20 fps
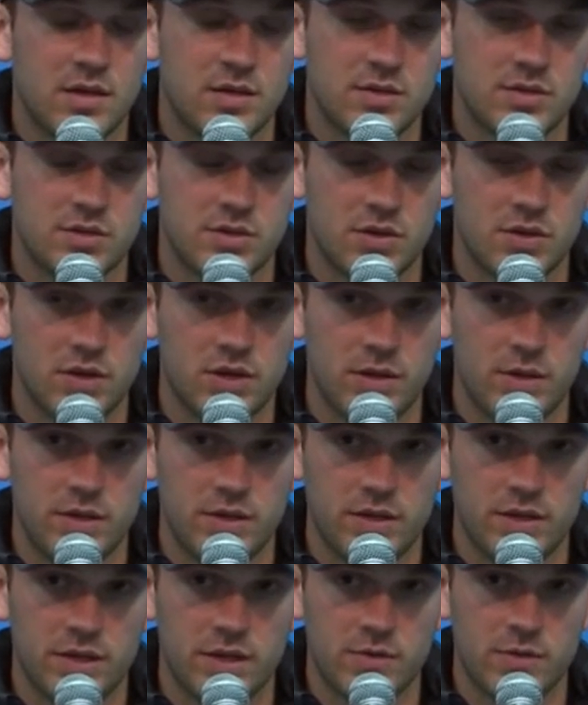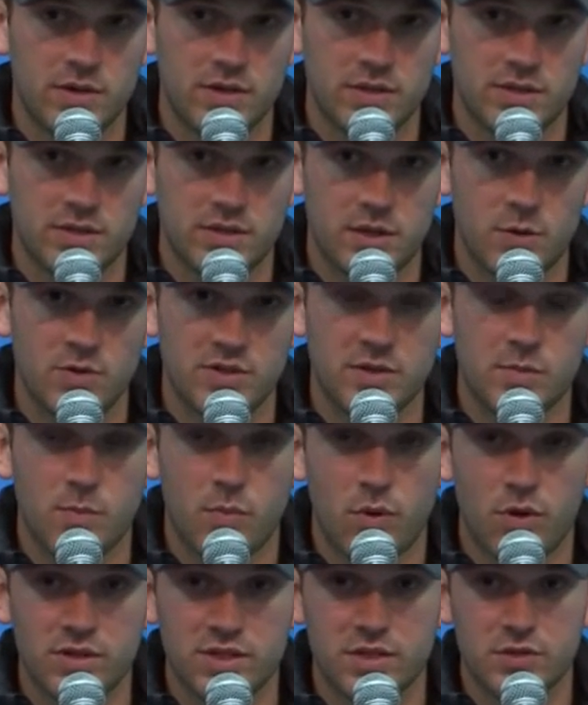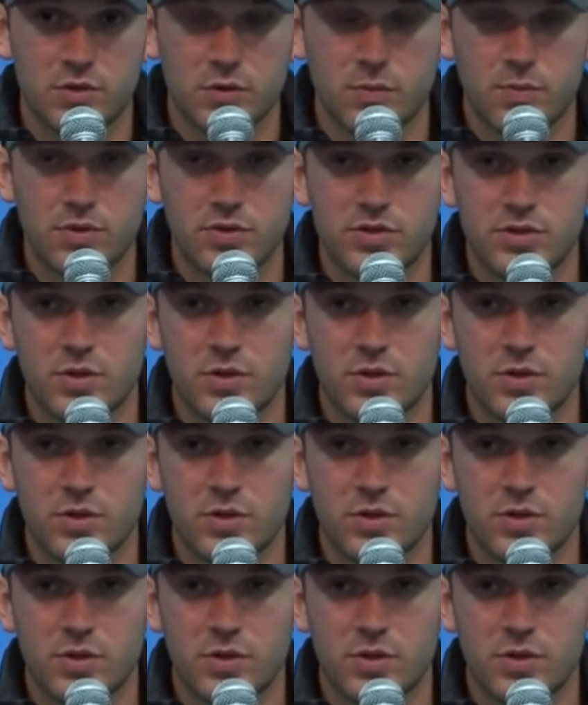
So it was important to put